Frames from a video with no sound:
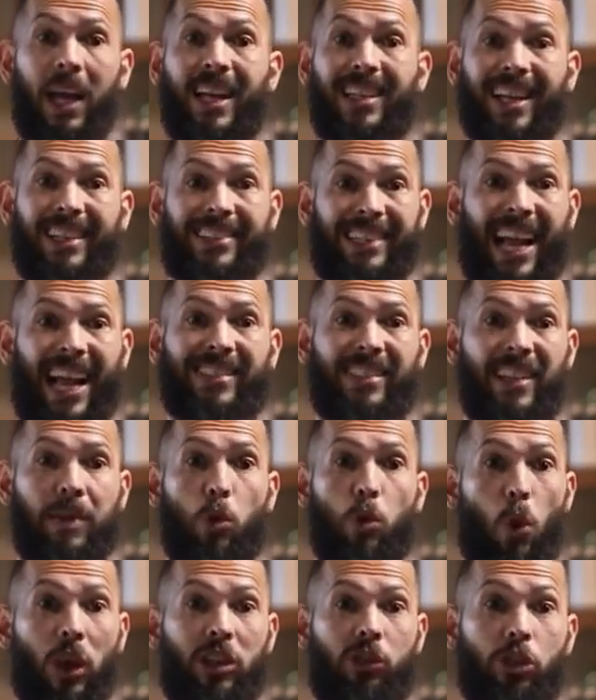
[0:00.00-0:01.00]
Let's ask
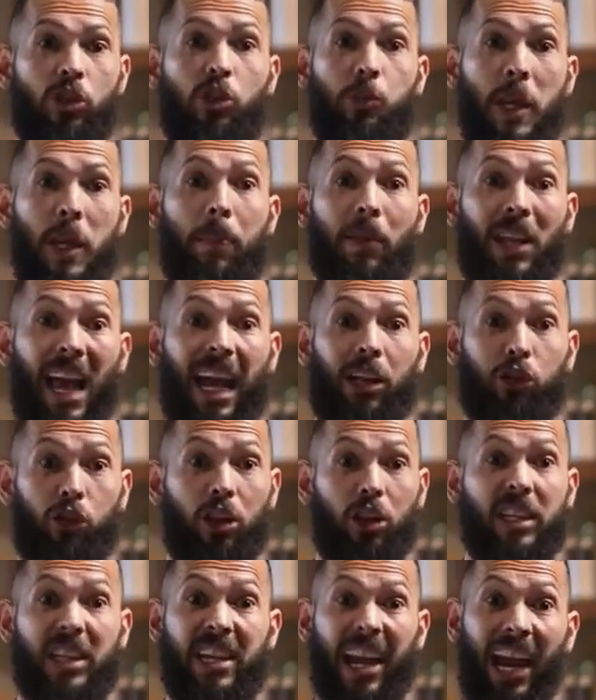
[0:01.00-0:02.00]
him questions people
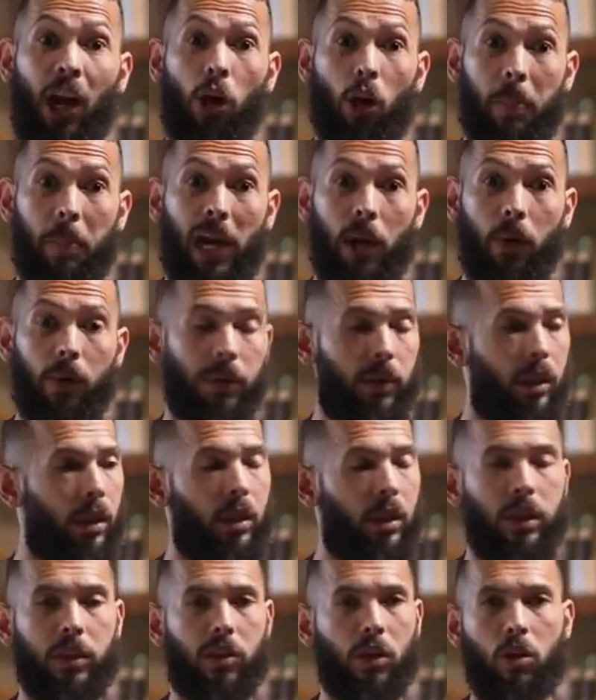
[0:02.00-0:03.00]
actually care about.
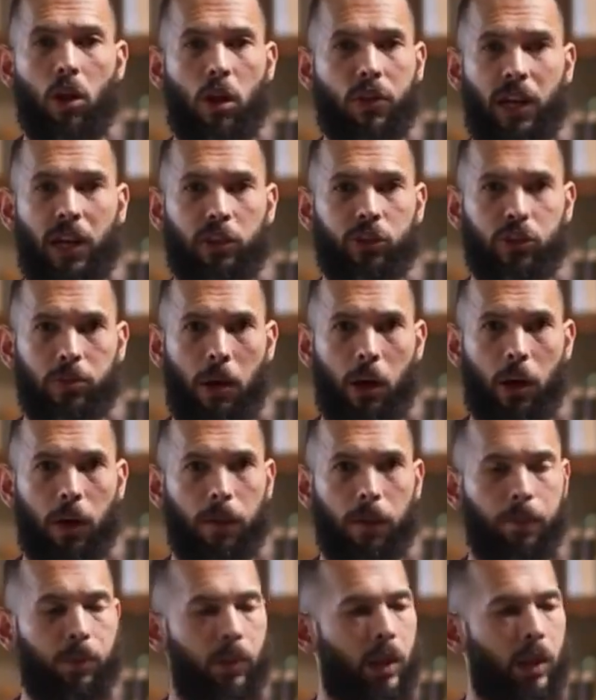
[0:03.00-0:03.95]
They're not that smart.